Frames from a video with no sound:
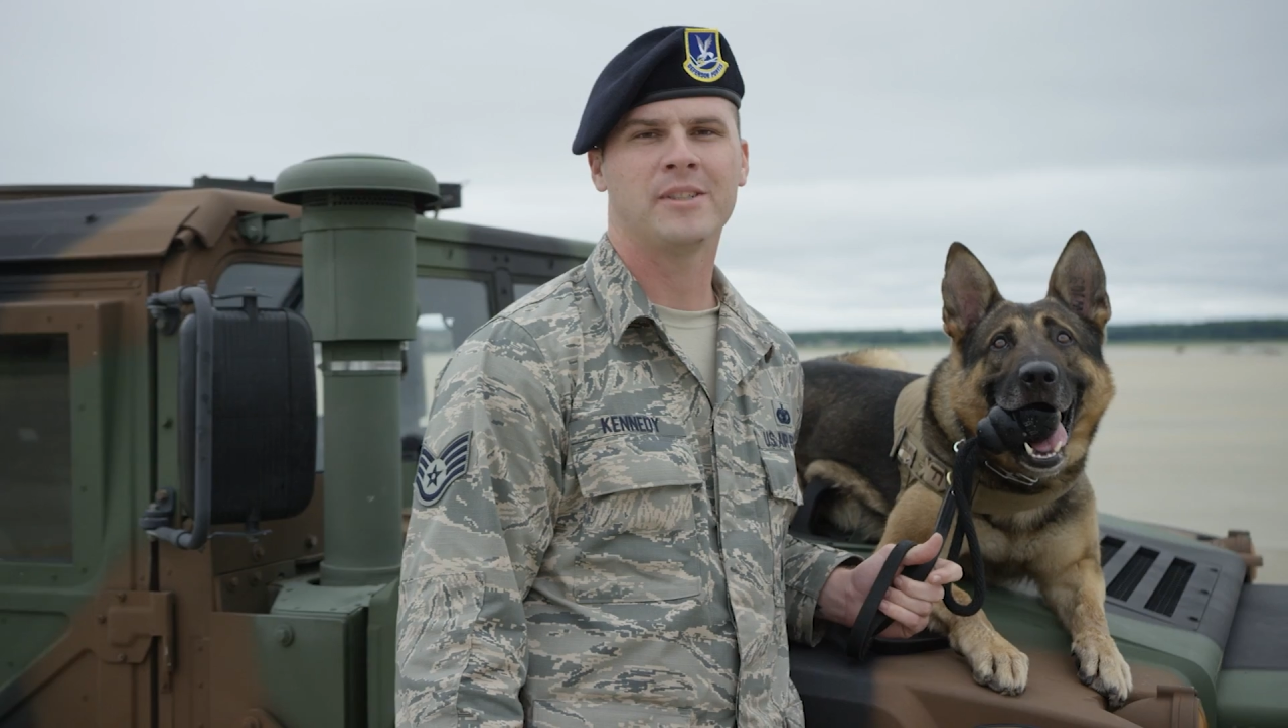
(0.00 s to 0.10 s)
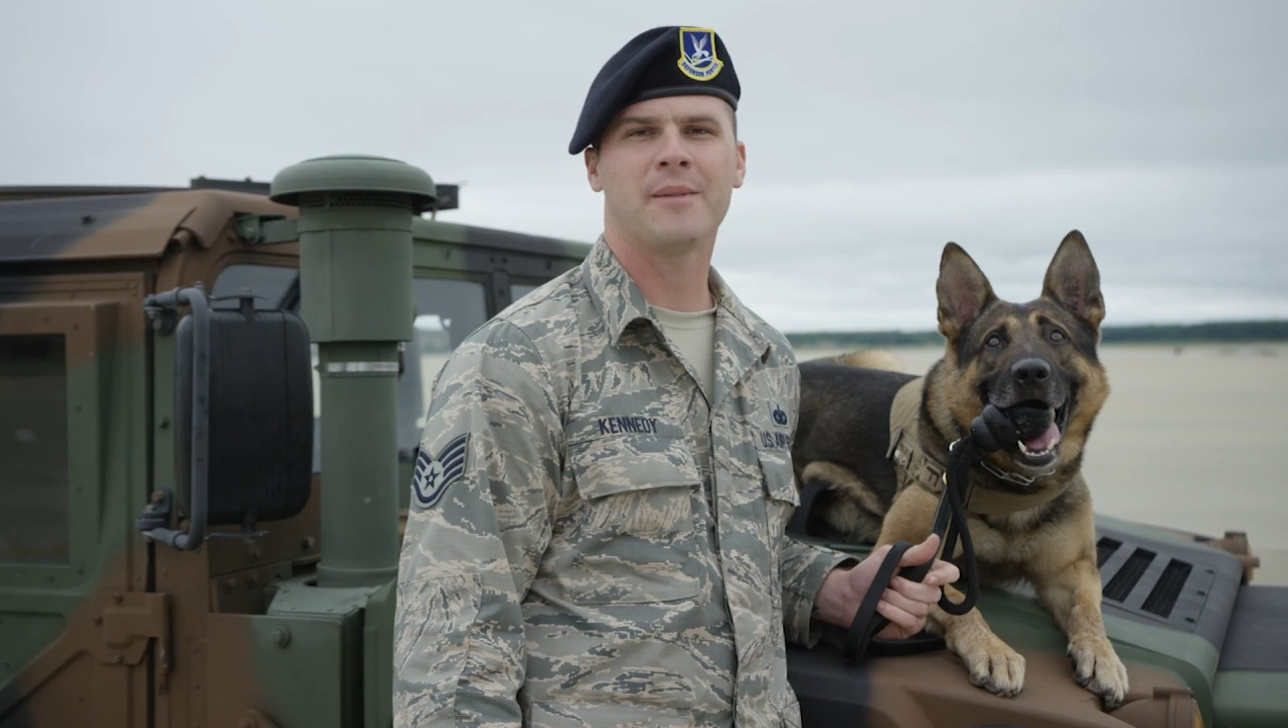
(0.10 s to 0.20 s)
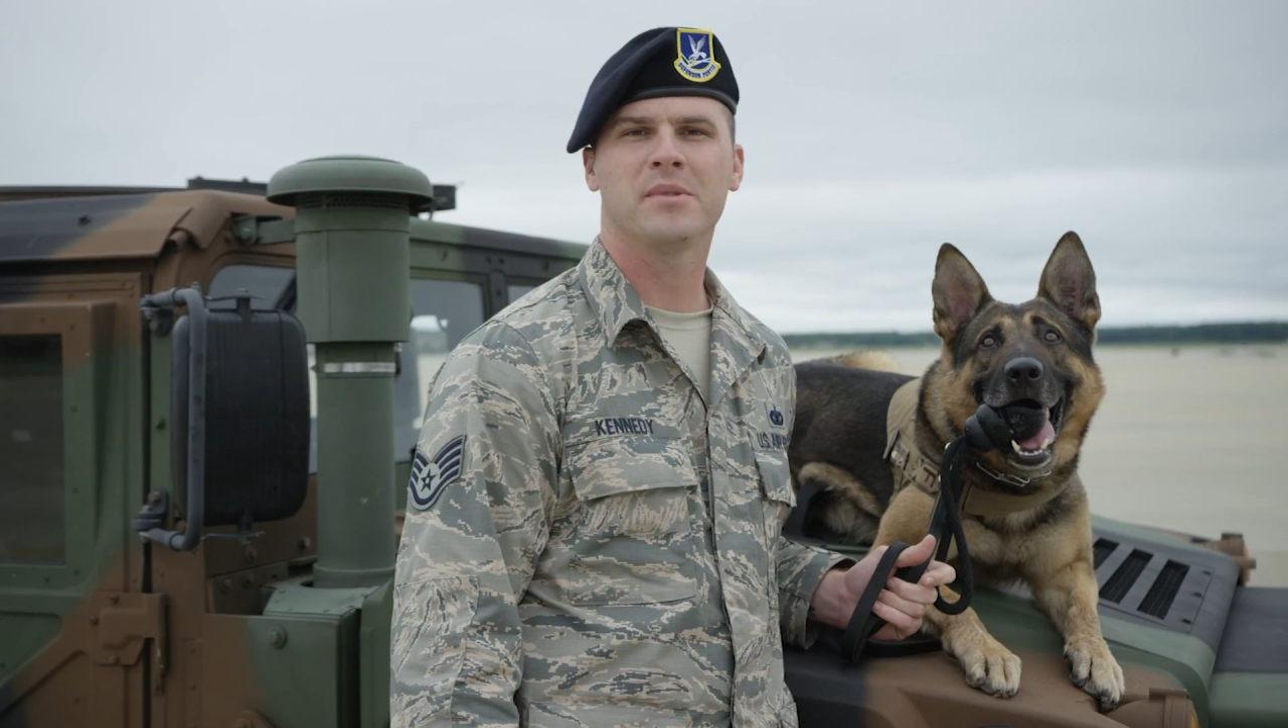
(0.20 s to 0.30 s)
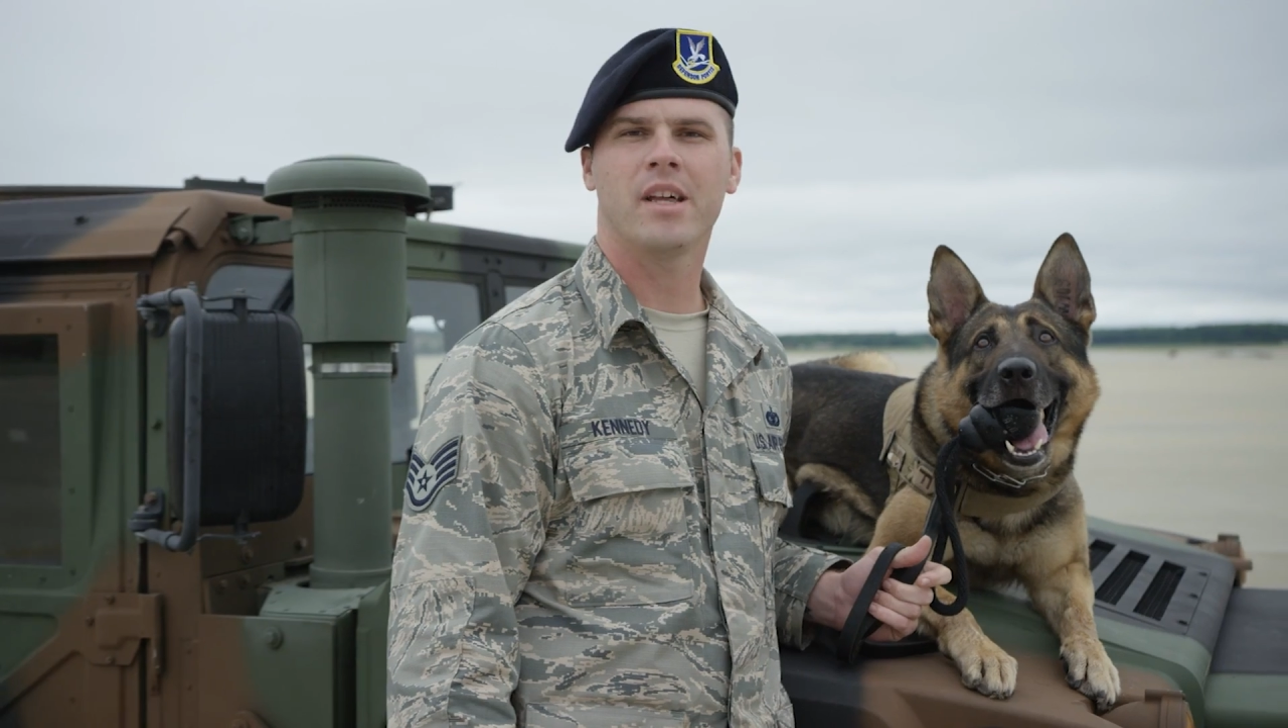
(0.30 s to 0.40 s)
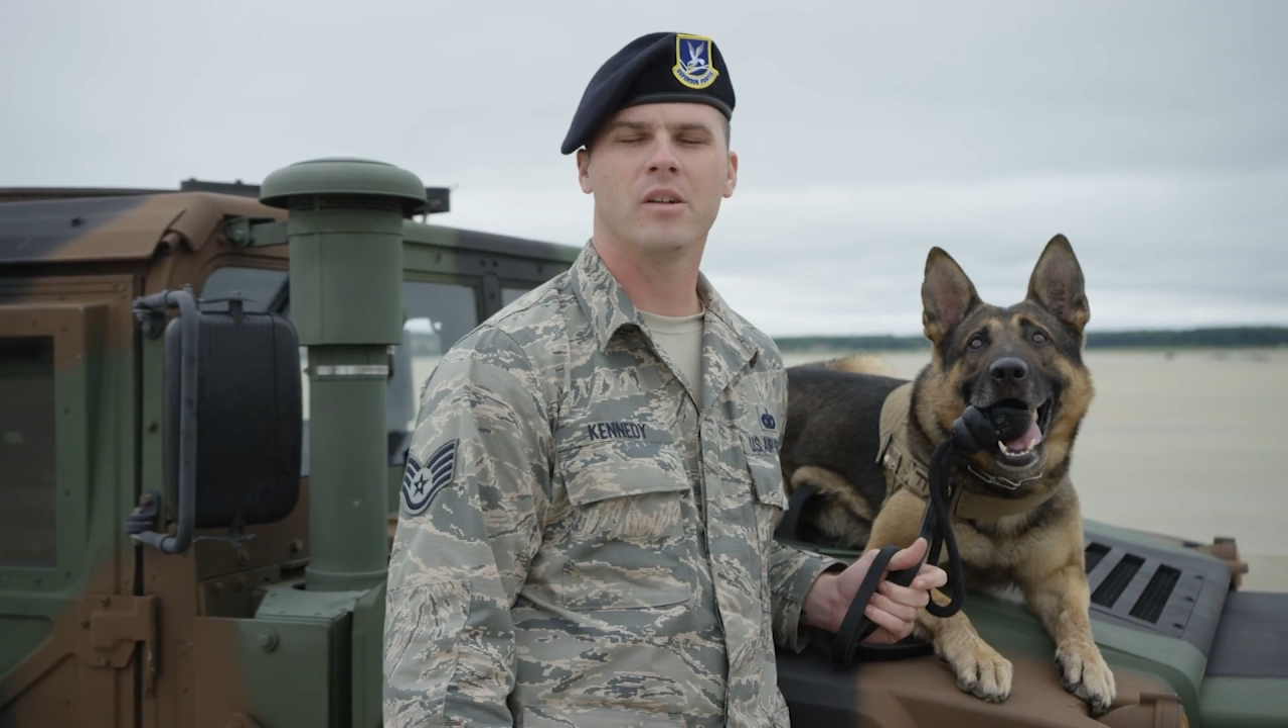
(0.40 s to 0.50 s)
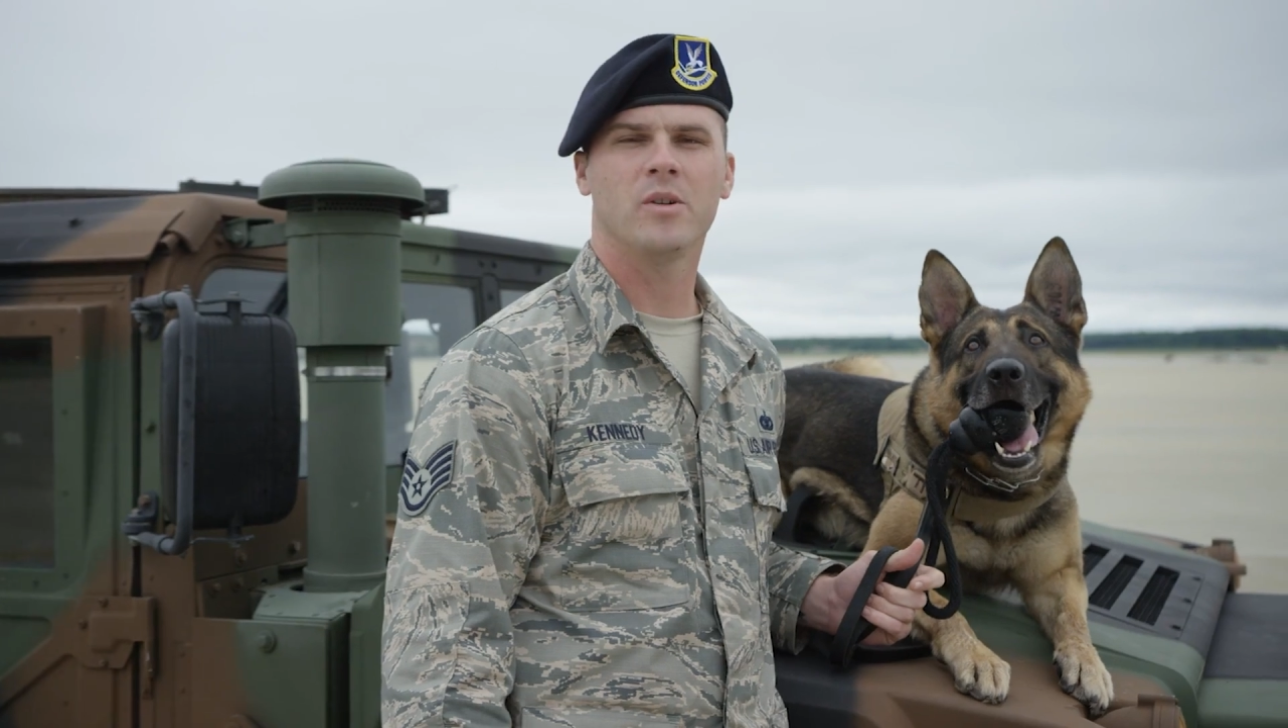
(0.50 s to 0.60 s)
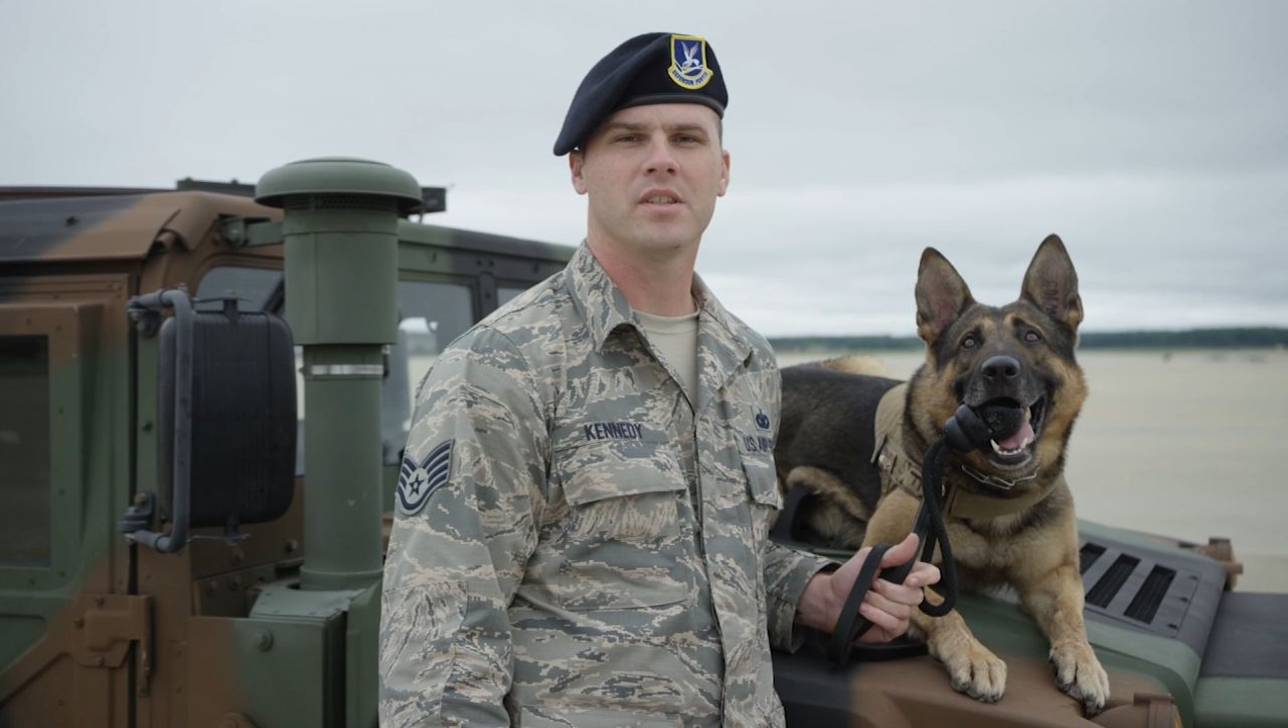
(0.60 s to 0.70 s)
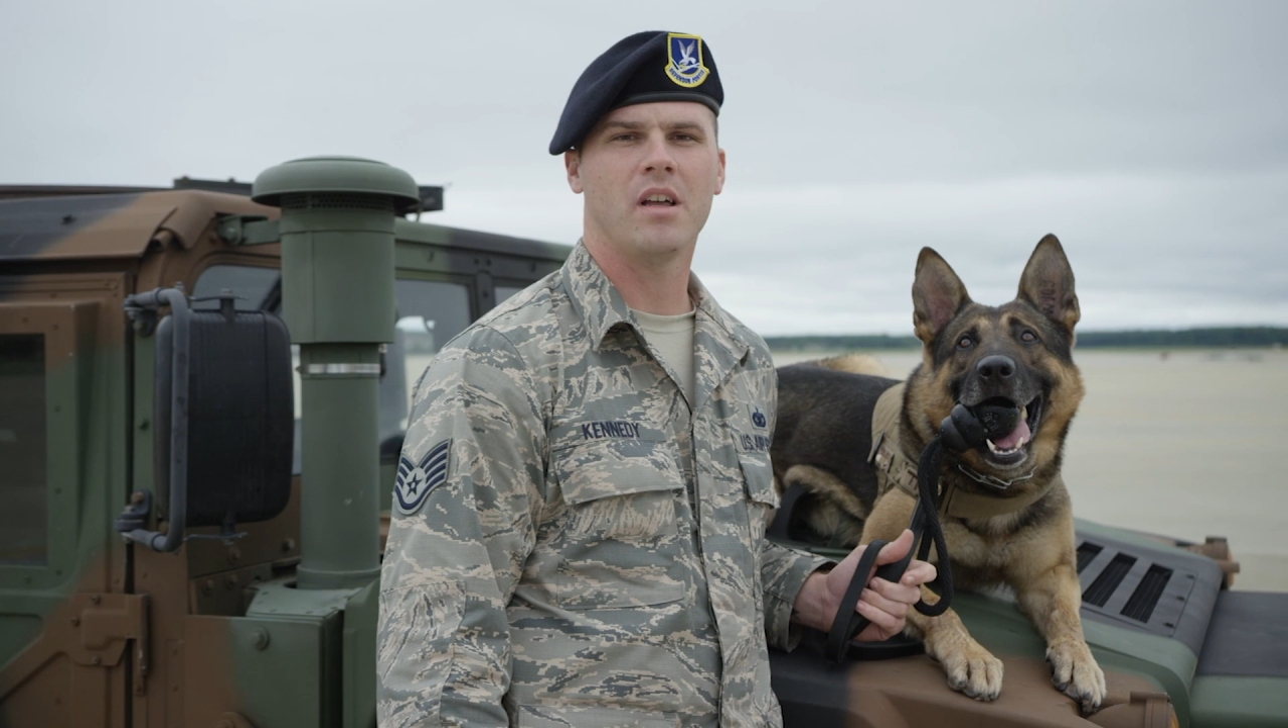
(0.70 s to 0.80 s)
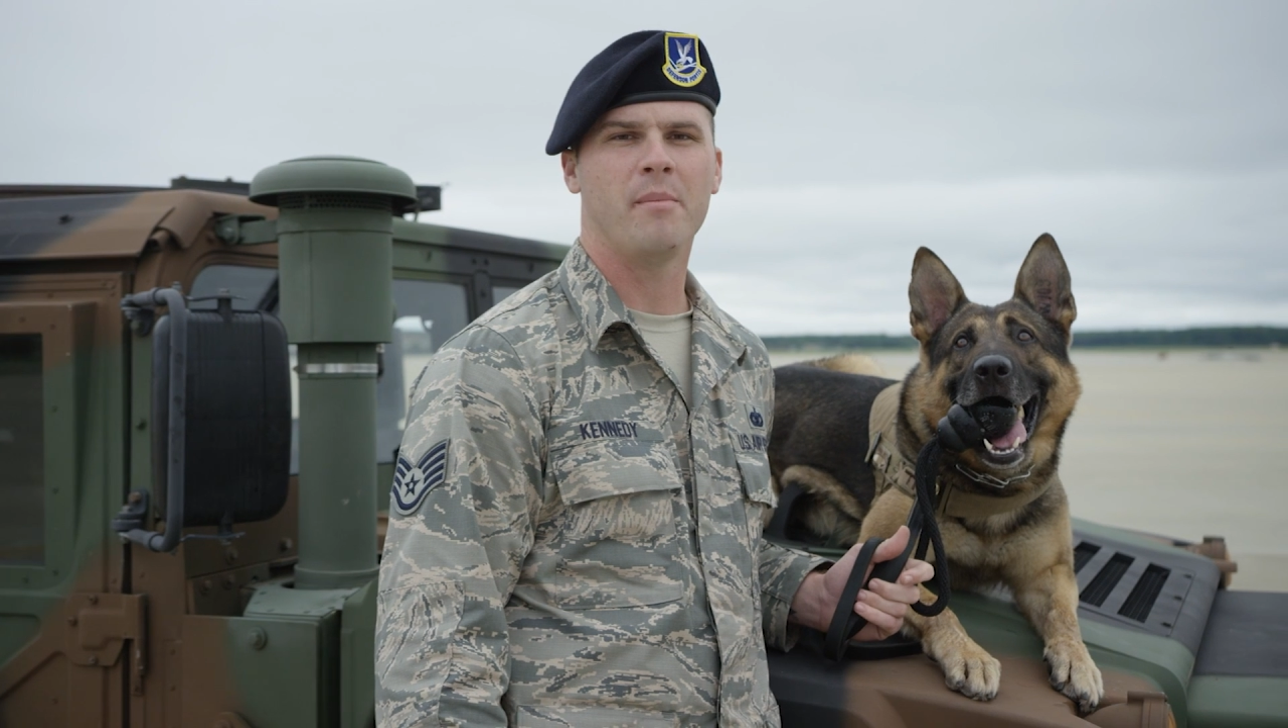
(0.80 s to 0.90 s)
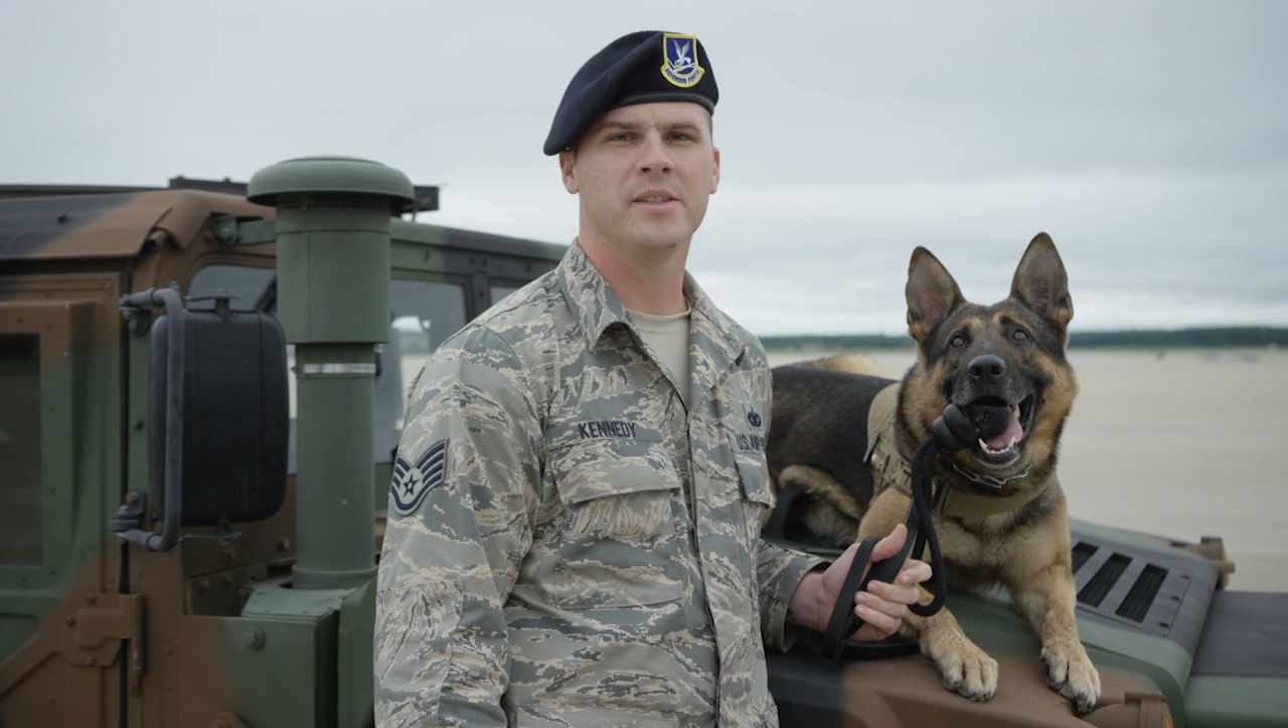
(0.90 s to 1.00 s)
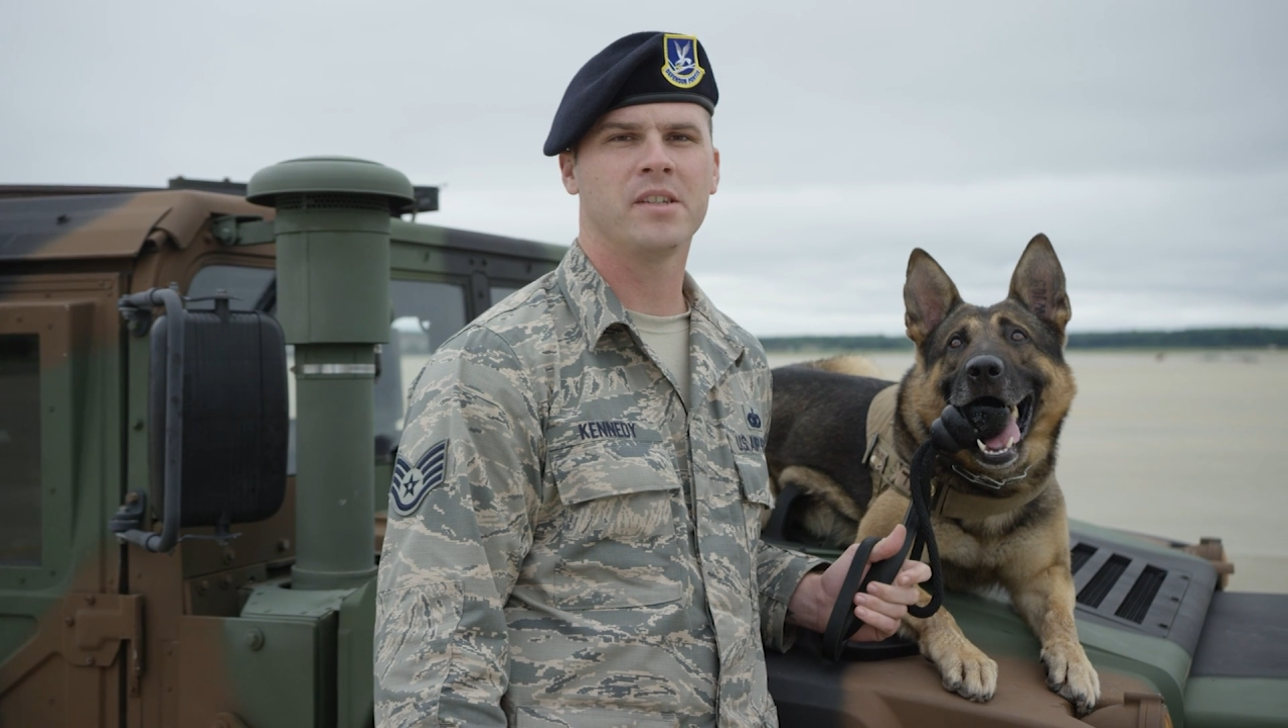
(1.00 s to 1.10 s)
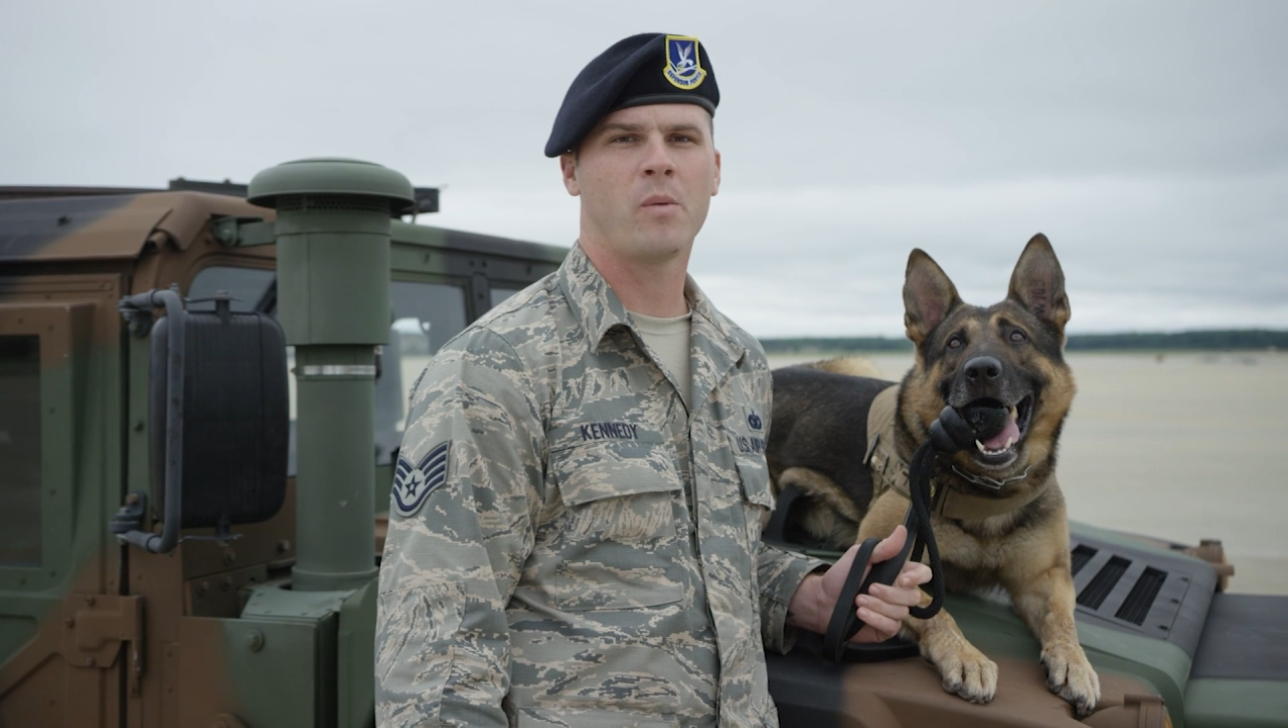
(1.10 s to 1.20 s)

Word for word: job title is a military